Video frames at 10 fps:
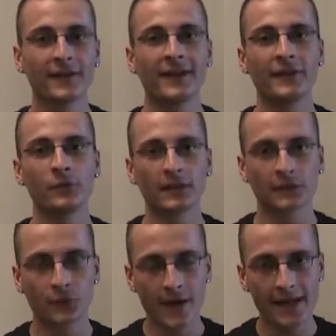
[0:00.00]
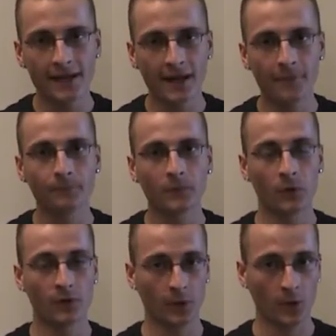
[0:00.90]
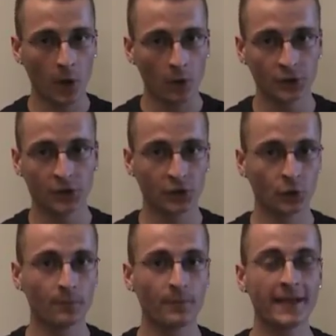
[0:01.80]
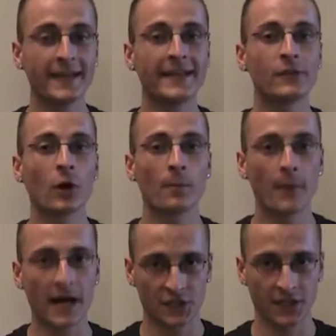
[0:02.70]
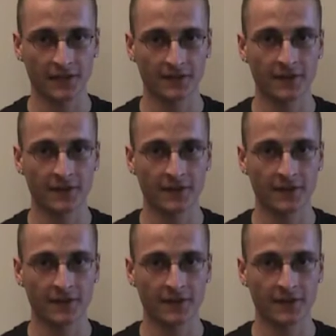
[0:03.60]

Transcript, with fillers: your trainer or your coach should be in your budget.